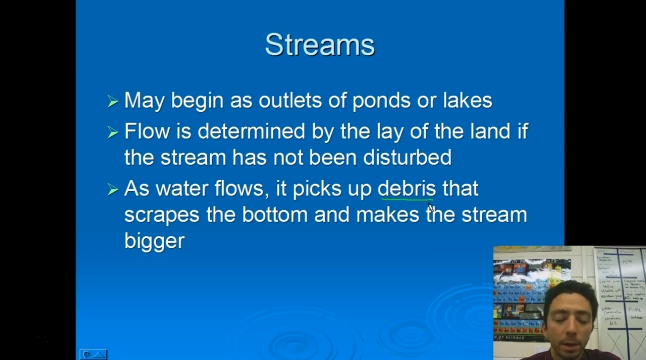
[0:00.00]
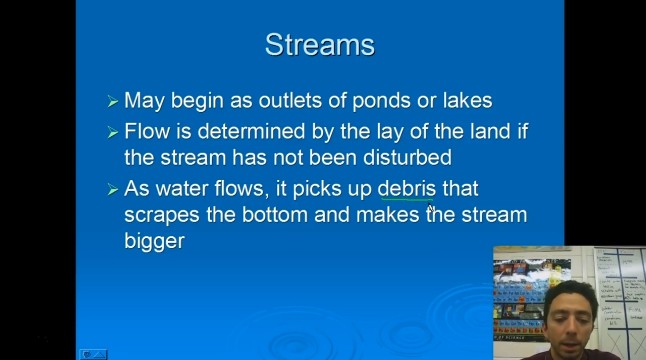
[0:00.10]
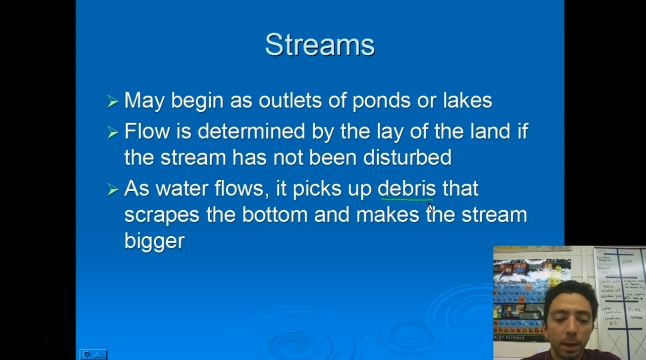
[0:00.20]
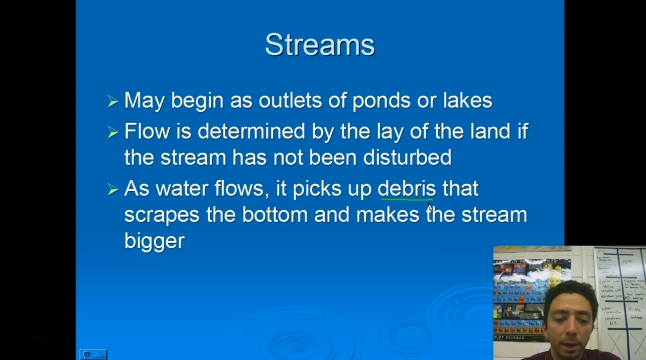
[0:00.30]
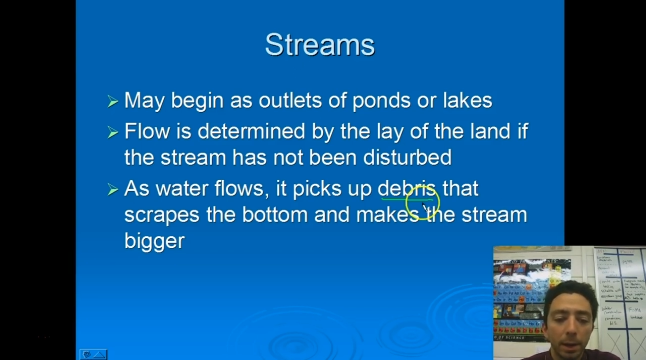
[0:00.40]

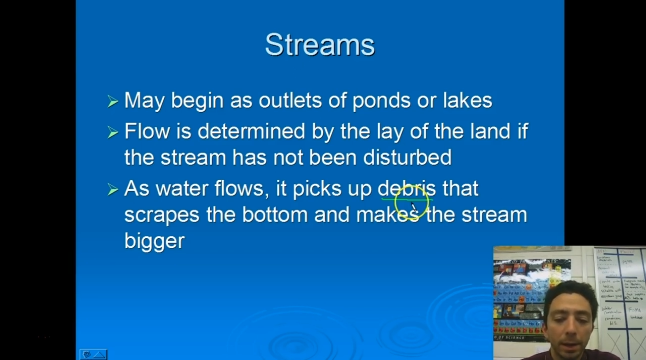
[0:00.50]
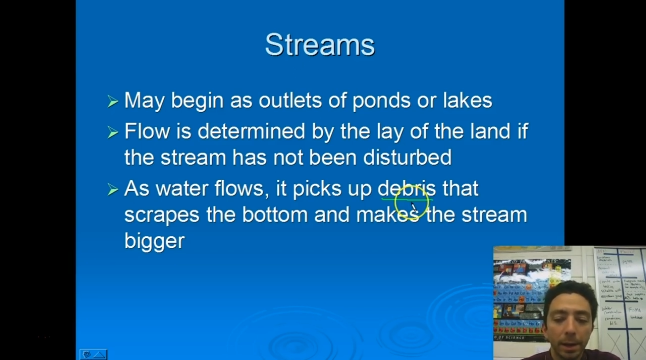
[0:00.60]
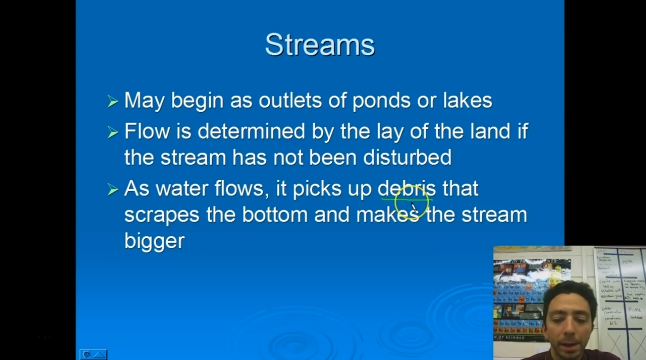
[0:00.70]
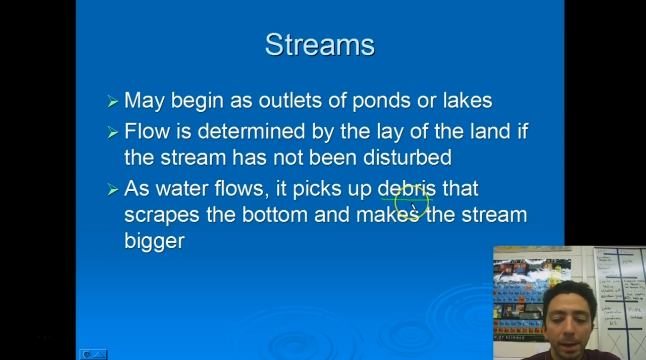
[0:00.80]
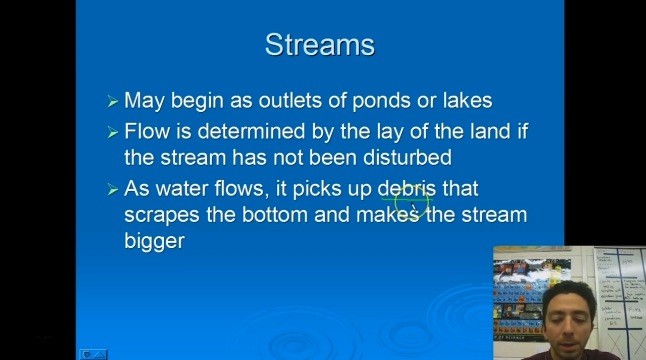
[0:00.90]

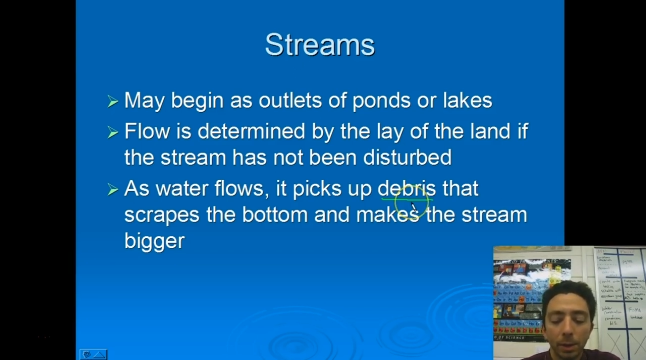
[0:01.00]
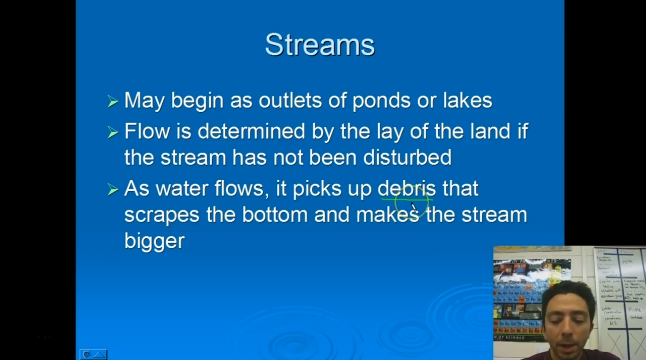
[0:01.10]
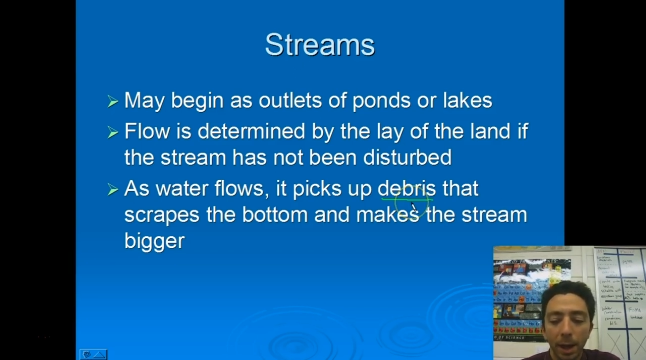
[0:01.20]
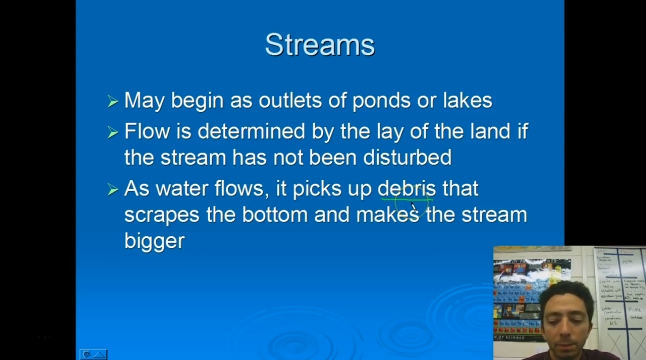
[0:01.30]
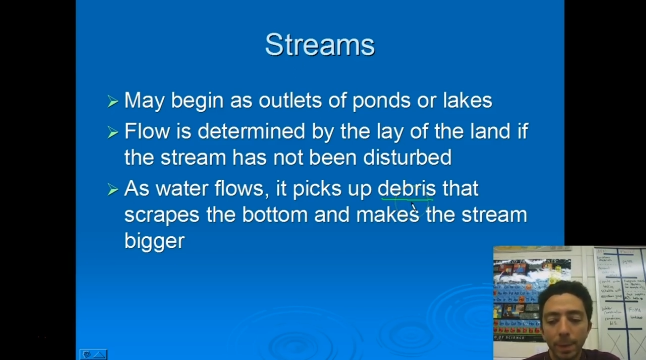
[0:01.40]
It'll
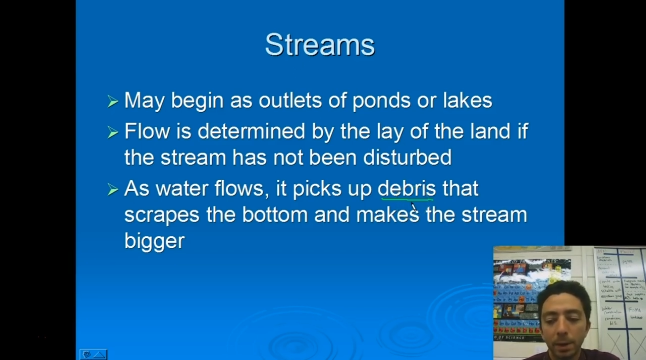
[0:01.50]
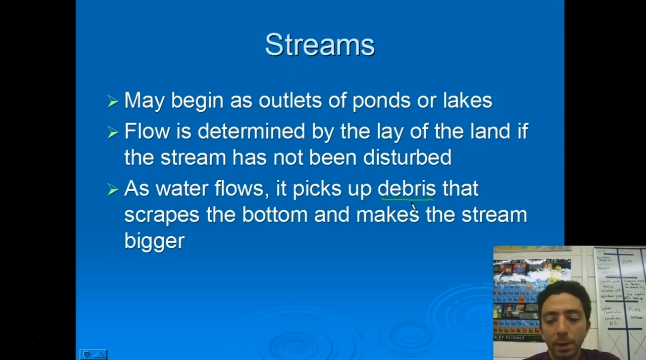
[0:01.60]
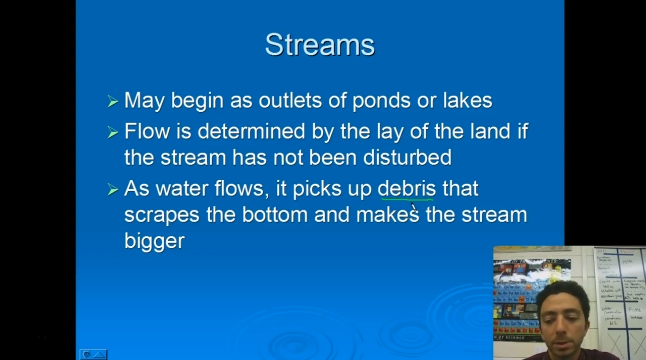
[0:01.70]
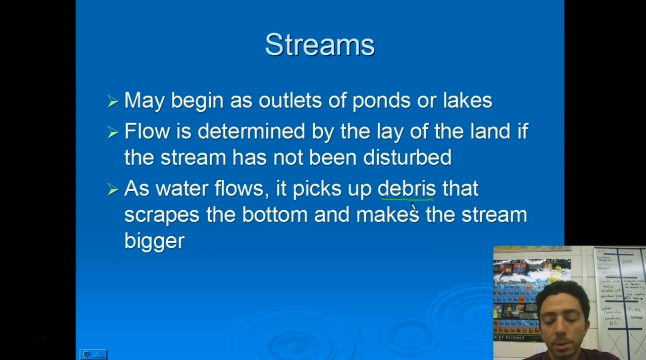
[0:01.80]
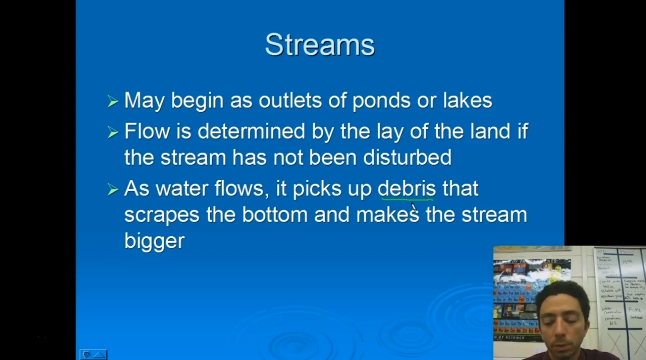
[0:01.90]
kind of
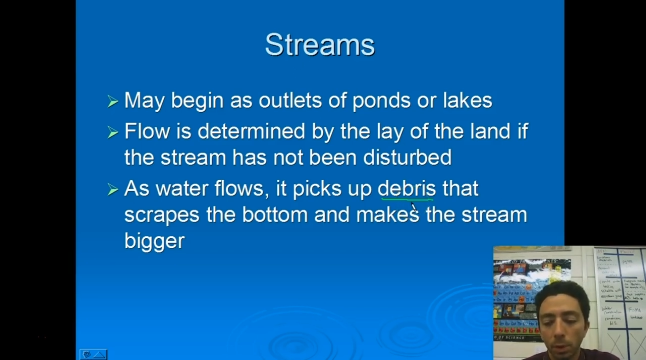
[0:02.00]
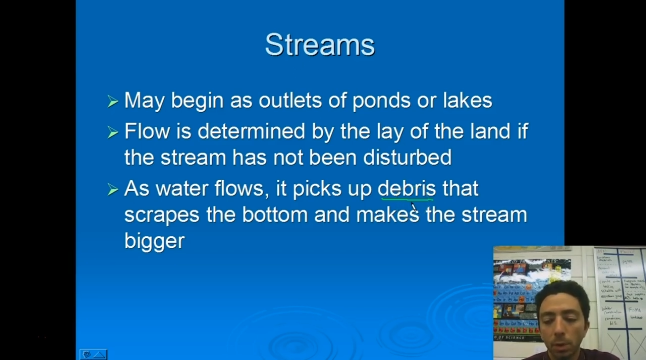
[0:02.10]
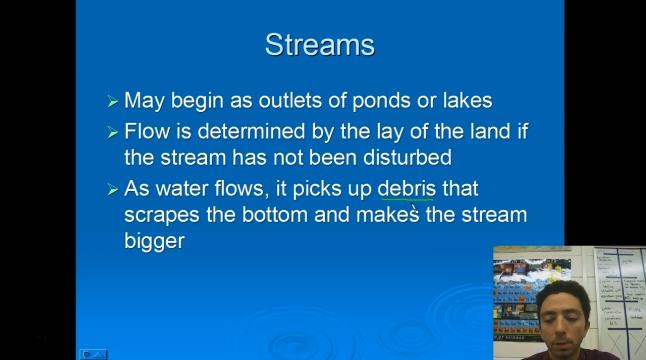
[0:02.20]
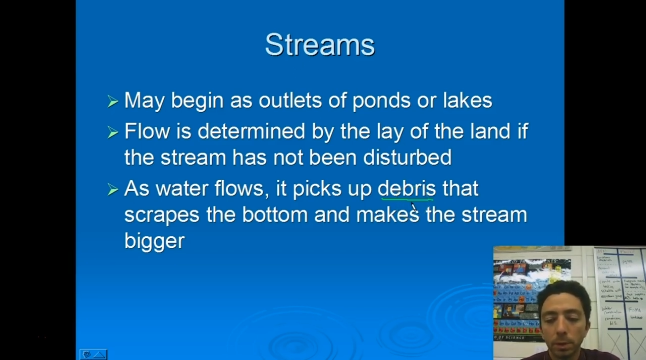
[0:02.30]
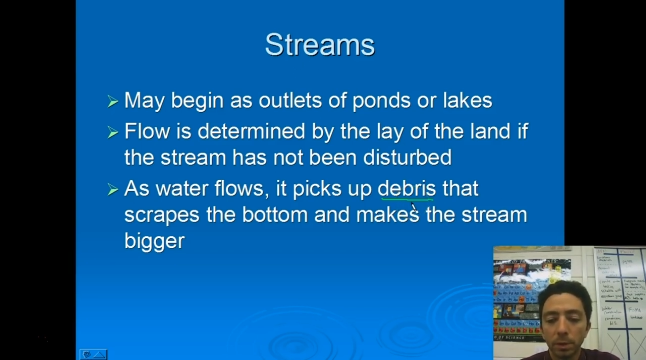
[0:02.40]
bounce and roll,